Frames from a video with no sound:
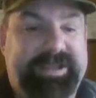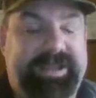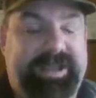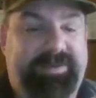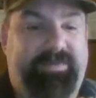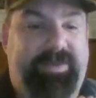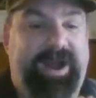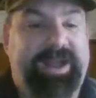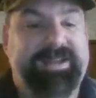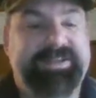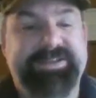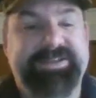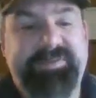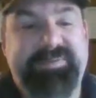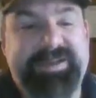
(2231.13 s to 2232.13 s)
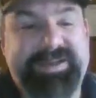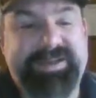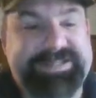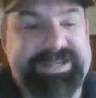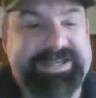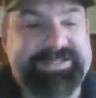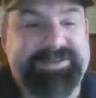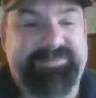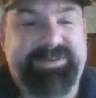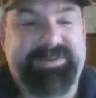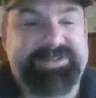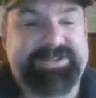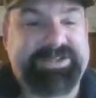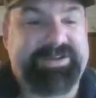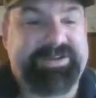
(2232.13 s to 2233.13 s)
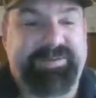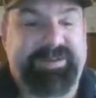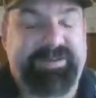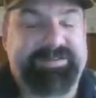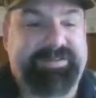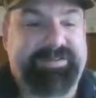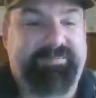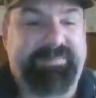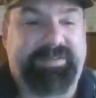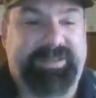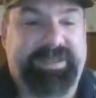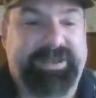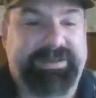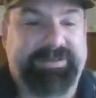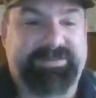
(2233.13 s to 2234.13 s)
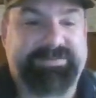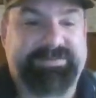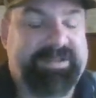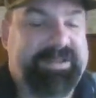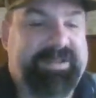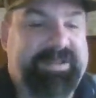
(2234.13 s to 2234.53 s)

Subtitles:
And why does everybody say so much shit about the millennials?